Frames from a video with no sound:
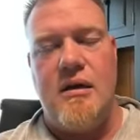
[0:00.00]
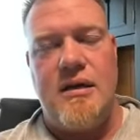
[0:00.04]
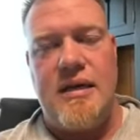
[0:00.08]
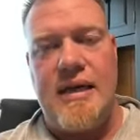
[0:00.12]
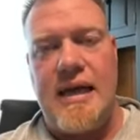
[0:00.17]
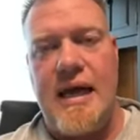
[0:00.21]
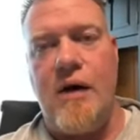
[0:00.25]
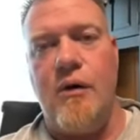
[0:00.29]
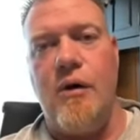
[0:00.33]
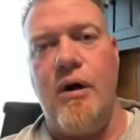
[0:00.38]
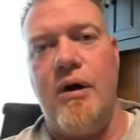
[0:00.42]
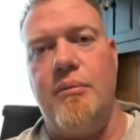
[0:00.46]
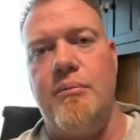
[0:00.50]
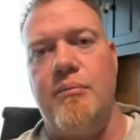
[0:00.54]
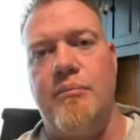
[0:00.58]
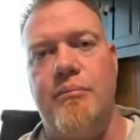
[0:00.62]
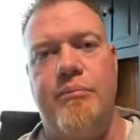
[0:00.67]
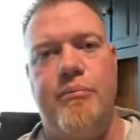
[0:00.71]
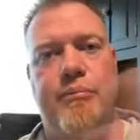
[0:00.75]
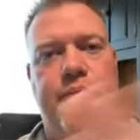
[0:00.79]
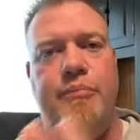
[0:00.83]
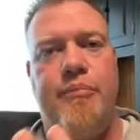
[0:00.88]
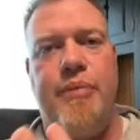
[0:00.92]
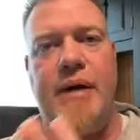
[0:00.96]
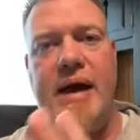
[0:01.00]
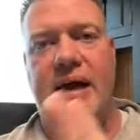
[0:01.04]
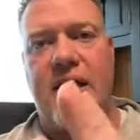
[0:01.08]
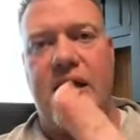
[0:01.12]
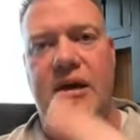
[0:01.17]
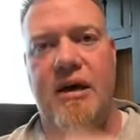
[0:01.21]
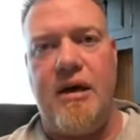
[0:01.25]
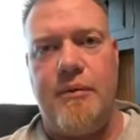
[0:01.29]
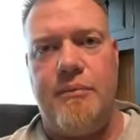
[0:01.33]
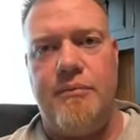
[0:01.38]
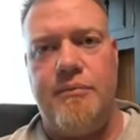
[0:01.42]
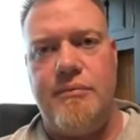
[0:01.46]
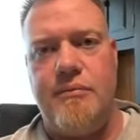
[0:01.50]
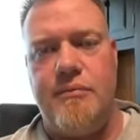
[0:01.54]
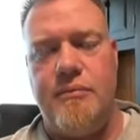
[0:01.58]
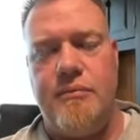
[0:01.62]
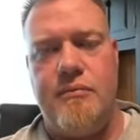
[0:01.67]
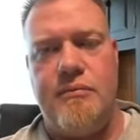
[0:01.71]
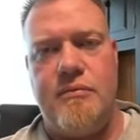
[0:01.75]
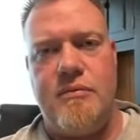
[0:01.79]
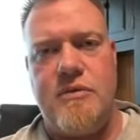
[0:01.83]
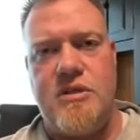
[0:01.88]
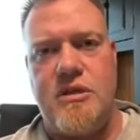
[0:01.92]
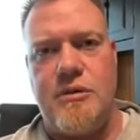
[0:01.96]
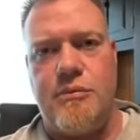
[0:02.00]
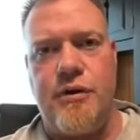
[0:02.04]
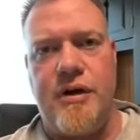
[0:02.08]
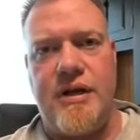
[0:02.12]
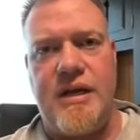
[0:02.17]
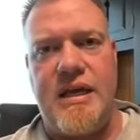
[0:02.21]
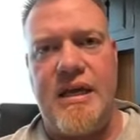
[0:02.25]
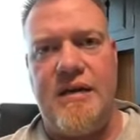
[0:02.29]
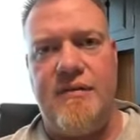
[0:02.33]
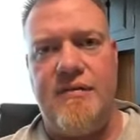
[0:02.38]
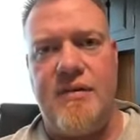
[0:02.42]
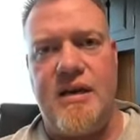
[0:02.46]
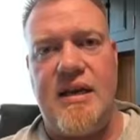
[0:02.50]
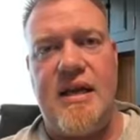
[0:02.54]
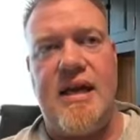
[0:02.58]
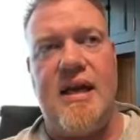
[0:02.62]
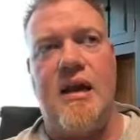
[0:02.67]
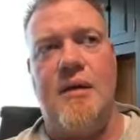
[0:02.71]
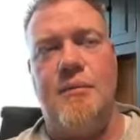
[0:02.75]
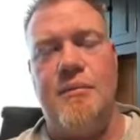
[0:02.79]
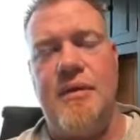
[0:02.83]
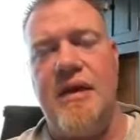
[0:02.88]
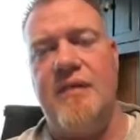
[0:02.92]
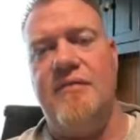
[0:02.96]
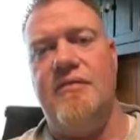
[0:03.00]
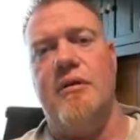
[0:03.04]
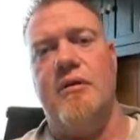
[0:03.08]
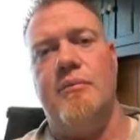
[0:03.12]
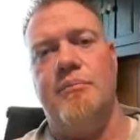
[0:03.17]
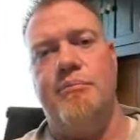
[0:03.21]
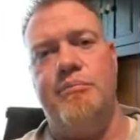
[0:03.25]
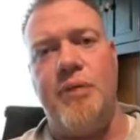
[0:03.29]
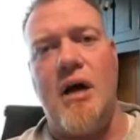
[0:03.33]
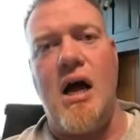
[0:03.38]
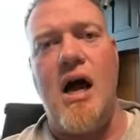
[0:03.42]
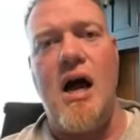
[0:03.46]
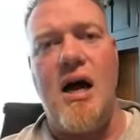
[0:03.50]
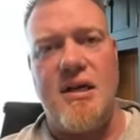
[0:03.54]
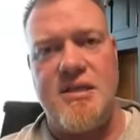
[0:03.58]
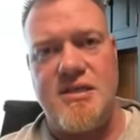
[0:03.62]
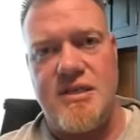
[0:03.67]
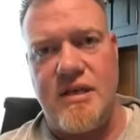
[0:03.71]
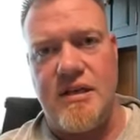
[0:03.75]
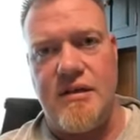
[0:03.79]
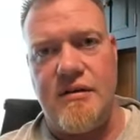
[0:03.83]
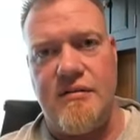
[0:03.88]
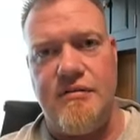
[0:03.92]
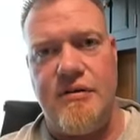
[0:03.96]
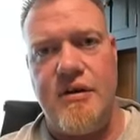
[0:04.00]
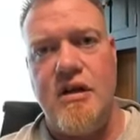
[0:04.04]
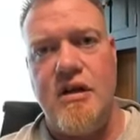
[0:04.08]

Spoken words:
now I'm back up to break even, and I'm even positive